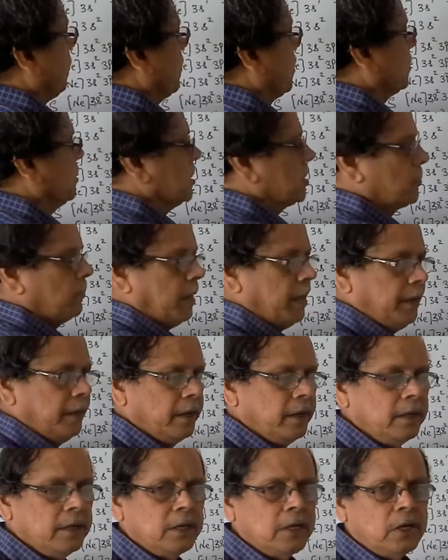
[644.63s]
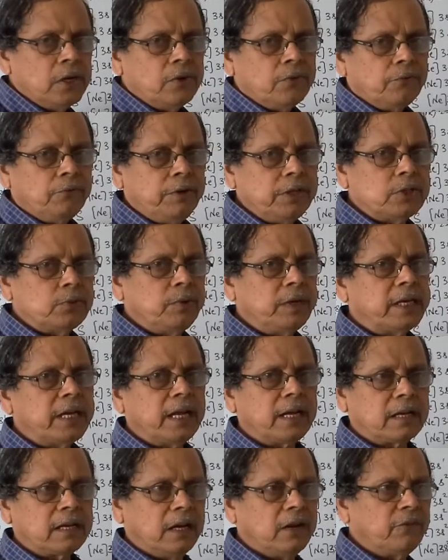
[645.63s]
for this one, which we
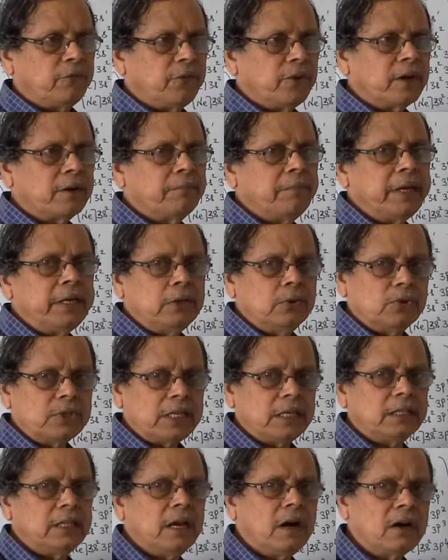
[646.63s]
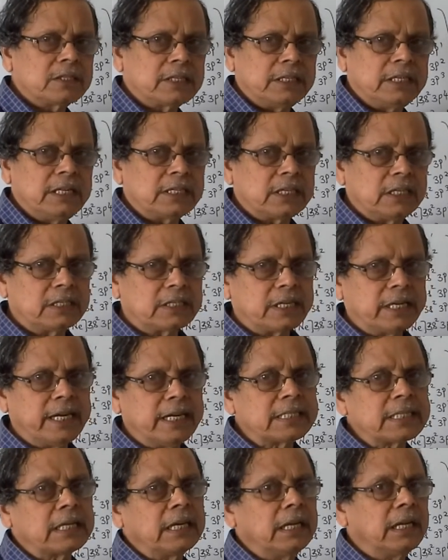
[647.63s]
can confirm by using the oxidation
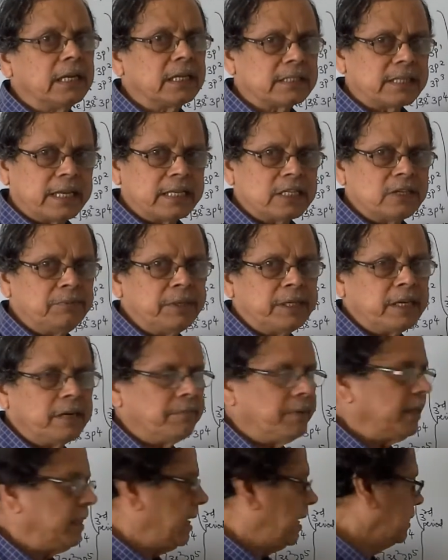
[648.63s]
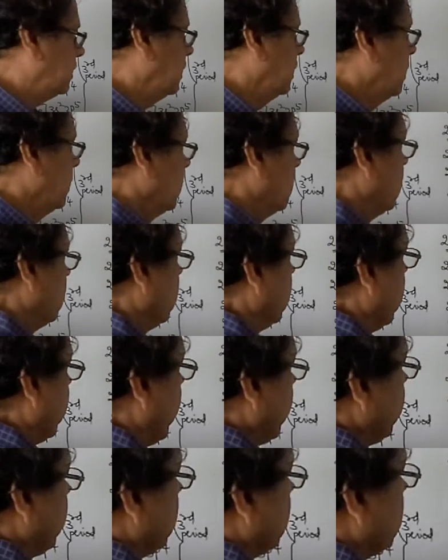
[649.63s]
states, colors exhibited by that,
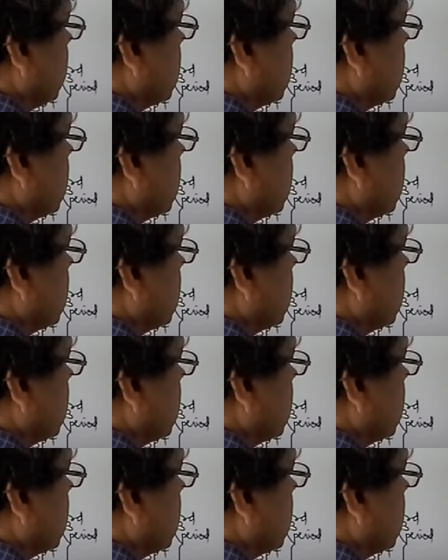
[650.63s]
and it